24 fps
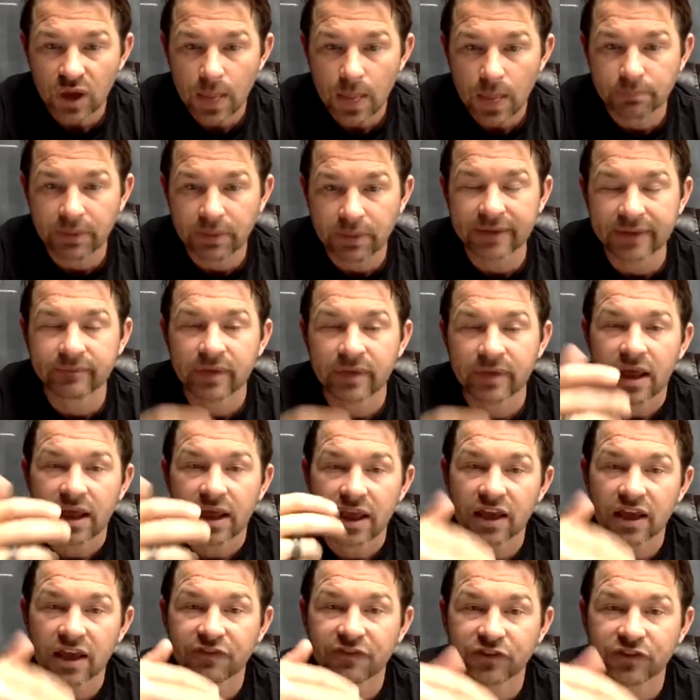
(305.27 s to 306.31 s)
But
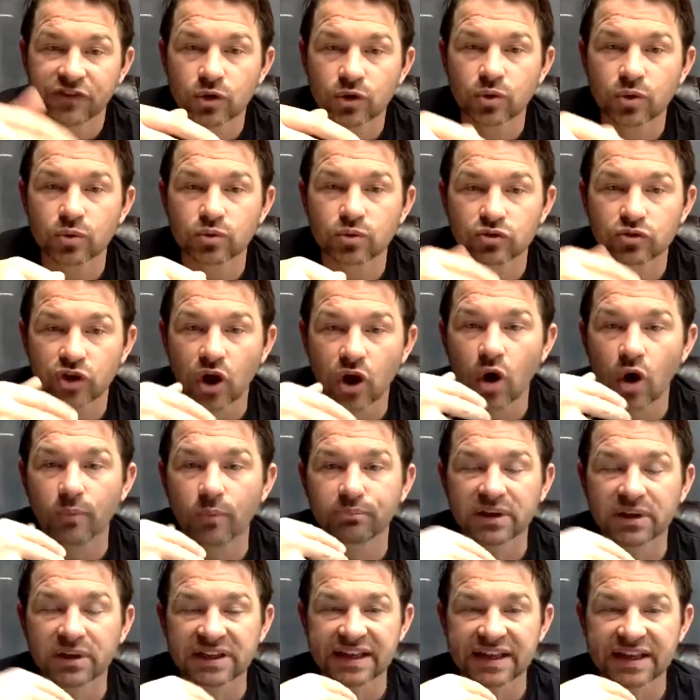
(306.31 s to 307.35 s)
if you don't
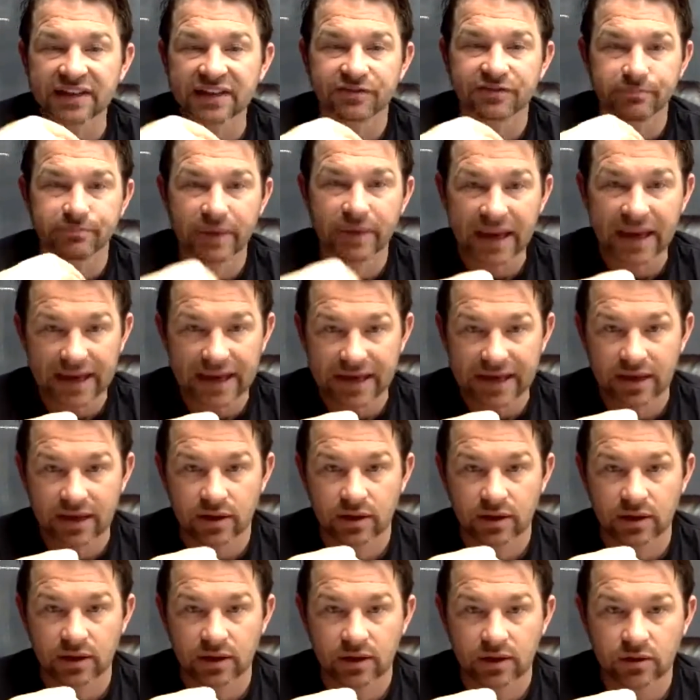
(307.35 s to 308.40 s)
believe me,
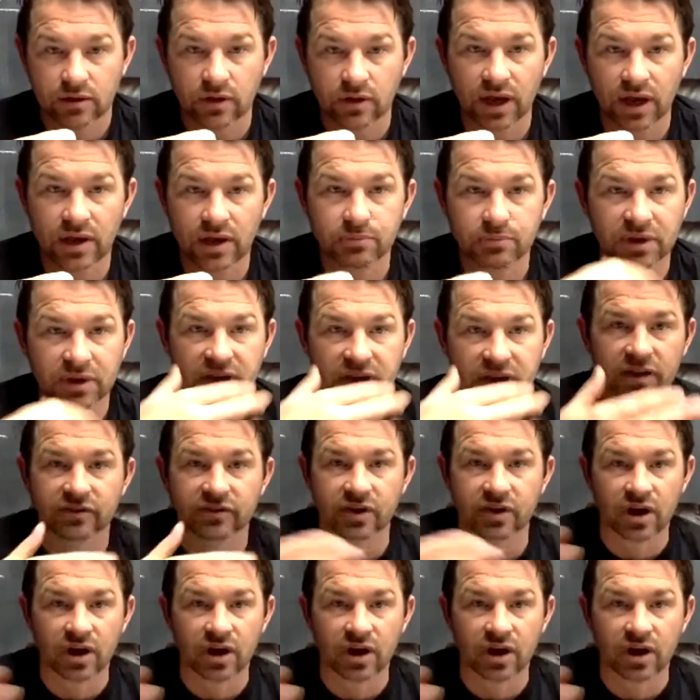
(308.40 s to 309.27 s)
right, because